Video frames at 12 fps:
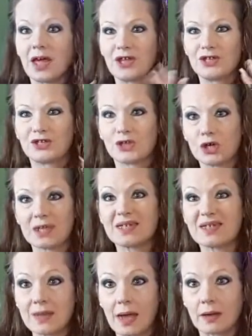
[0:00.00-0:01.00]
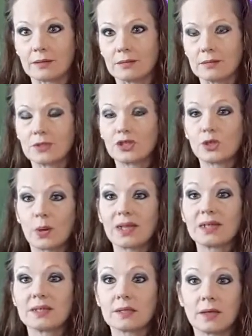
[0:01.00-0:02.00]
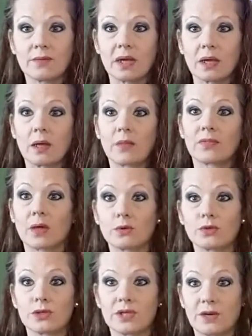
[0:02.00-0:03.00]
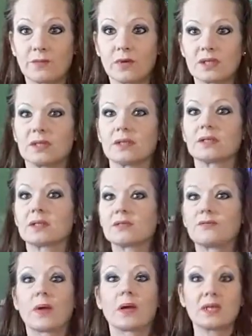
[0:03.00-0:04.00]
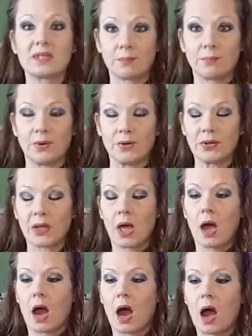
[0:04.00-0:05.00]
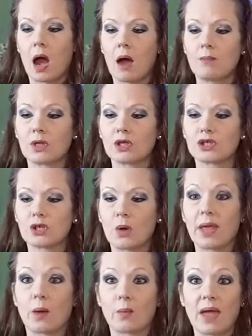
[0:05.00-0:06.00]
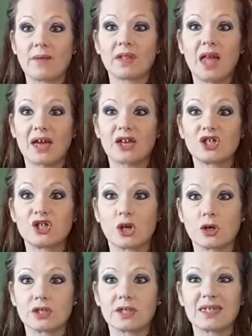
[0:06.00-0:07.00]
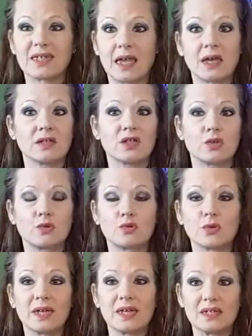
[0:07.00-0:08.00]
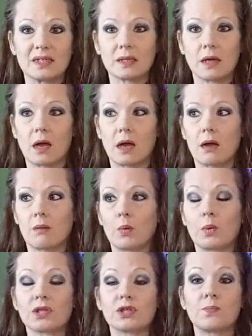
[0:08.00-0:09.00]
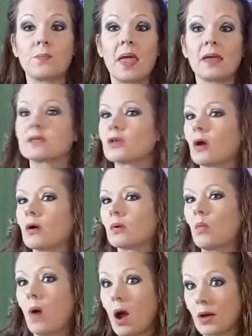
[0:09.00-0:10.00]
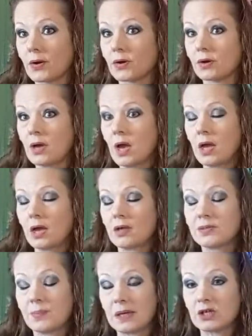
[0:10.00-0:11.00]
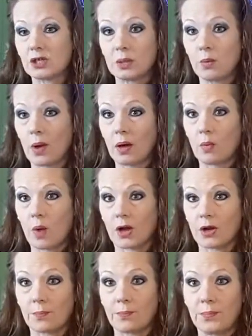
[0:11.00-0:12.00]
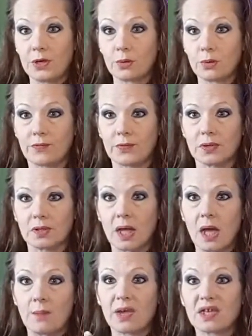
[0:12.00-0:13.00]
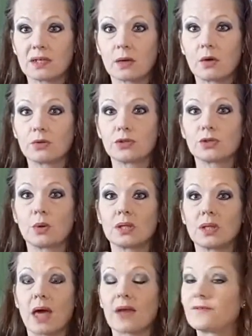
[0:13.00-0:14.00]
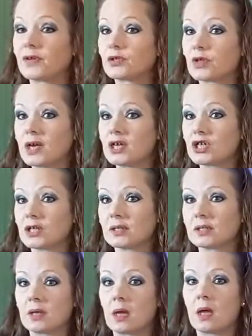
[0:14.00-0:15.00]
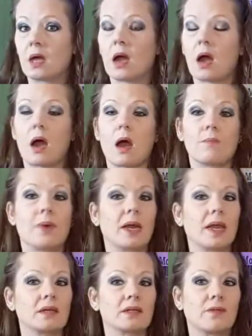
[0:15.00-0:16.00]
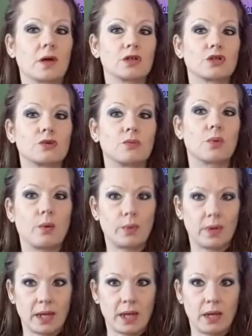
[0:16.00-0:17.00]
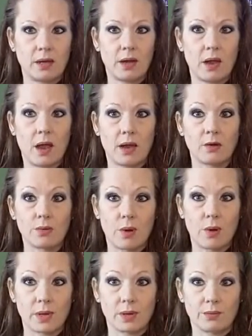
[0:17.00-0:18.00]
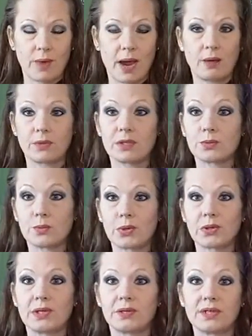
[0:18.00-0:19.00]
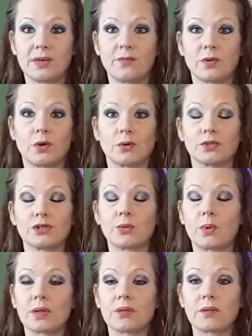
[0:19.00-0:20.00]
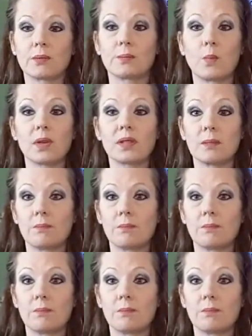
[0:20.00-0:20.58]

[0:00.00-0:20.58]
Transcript: dirt is dead, soil is living. Those are the differences. It's very simple. So yeah, we have a lot of dirt, sand, grit, which makes our water, especially well water, beautiful because it goes through a lot of filtrations. But as far as growing in and growing around, it's really difficult. So one of the